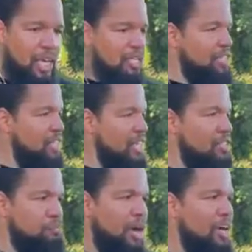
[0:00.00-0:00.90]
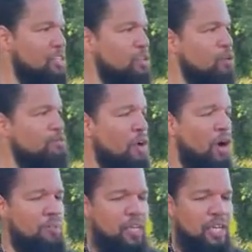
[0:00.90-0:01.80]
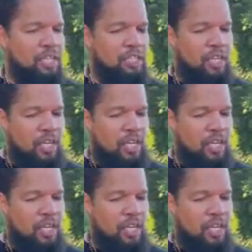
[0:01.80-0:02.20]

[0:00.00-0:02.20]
it set us back so far because